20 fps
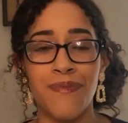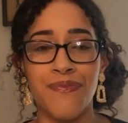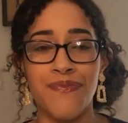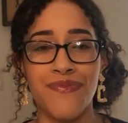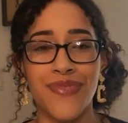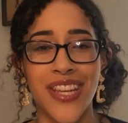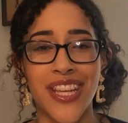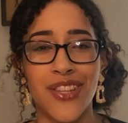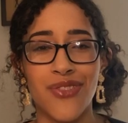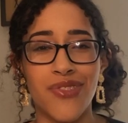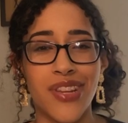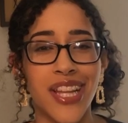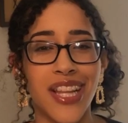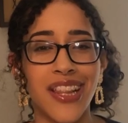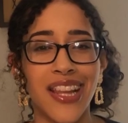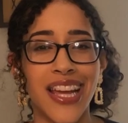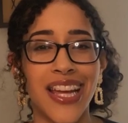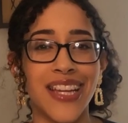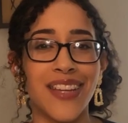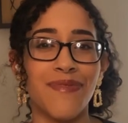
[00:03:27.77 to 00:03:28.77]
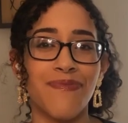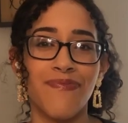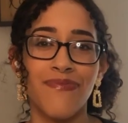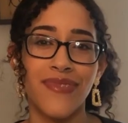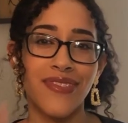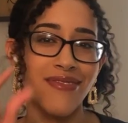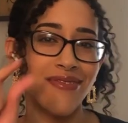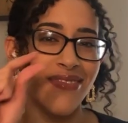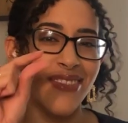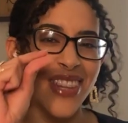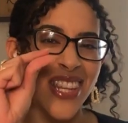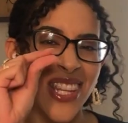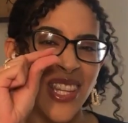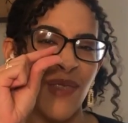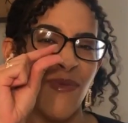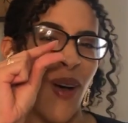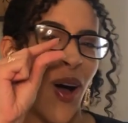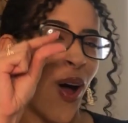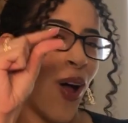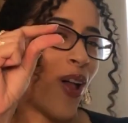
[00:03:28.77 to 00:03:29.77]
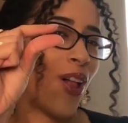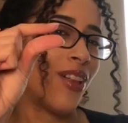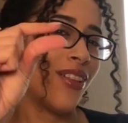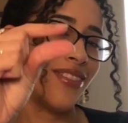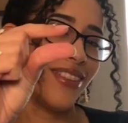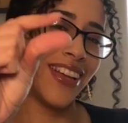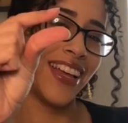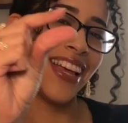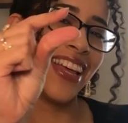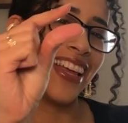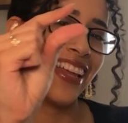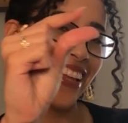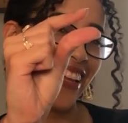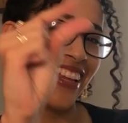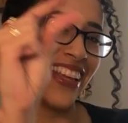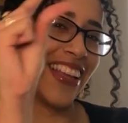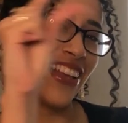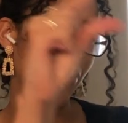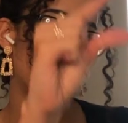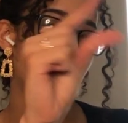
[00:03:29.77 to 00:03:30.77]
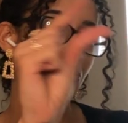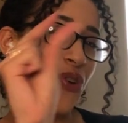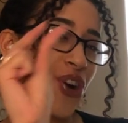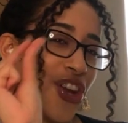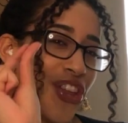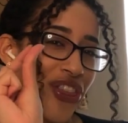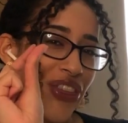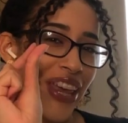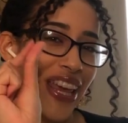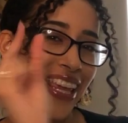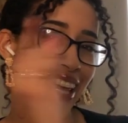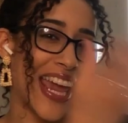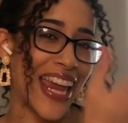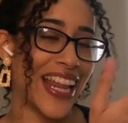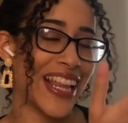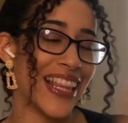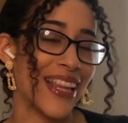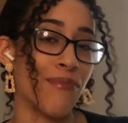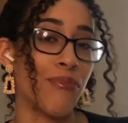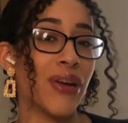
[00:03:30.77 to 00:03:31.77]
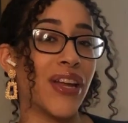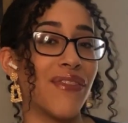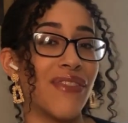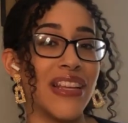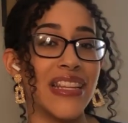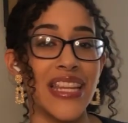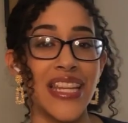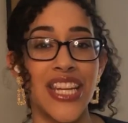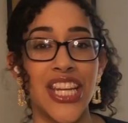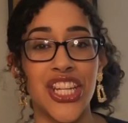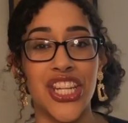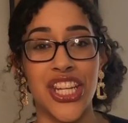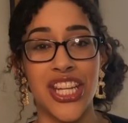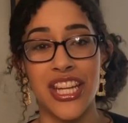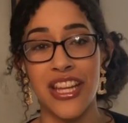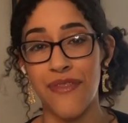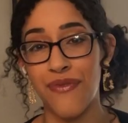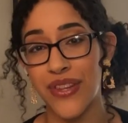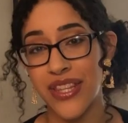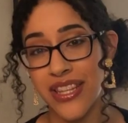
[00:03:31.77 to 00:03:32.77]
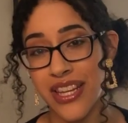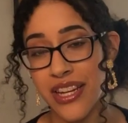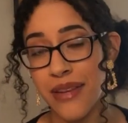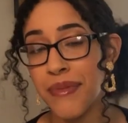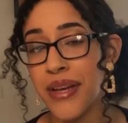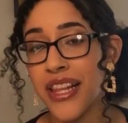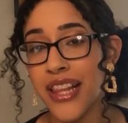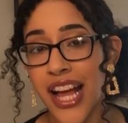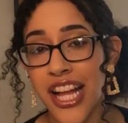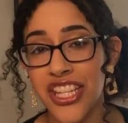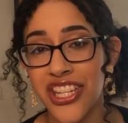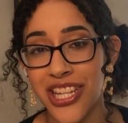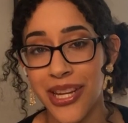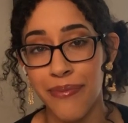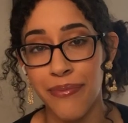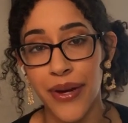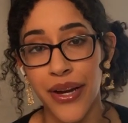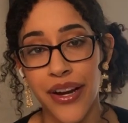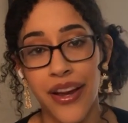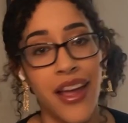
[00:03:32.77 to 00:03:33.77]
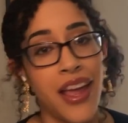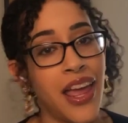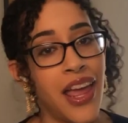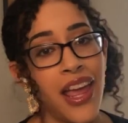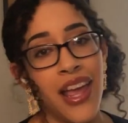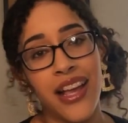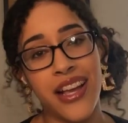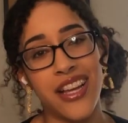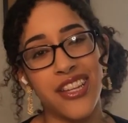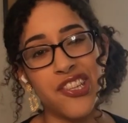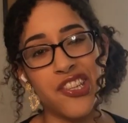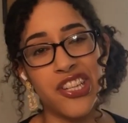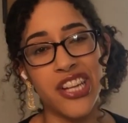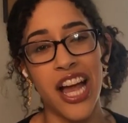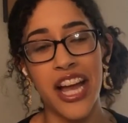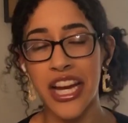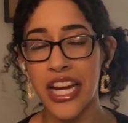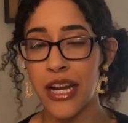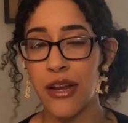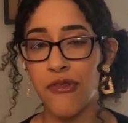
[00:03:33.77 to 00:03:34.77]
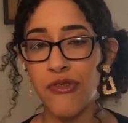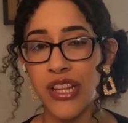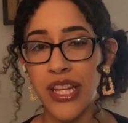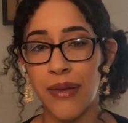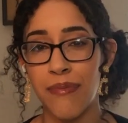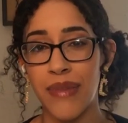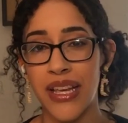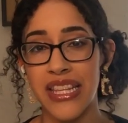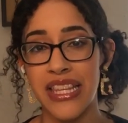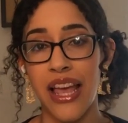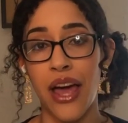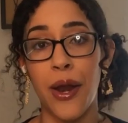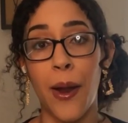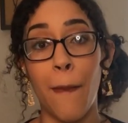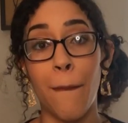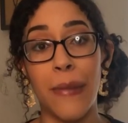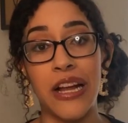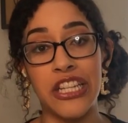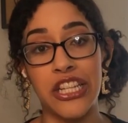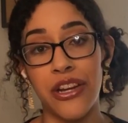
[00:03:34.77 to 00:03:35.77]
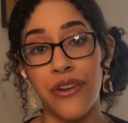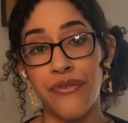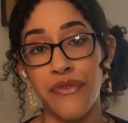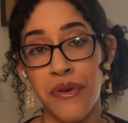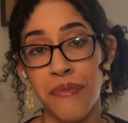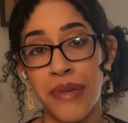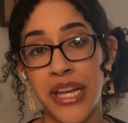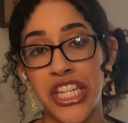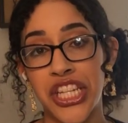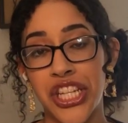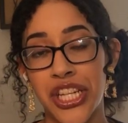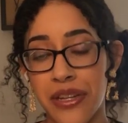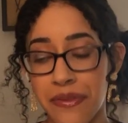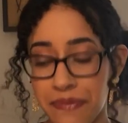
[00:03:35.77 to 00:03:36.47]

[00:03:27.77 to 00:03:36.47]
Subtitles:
it's really like small. Is worth getting the previous edition if it's going to be a lot cheaper, because you're not going to really miss out on much information.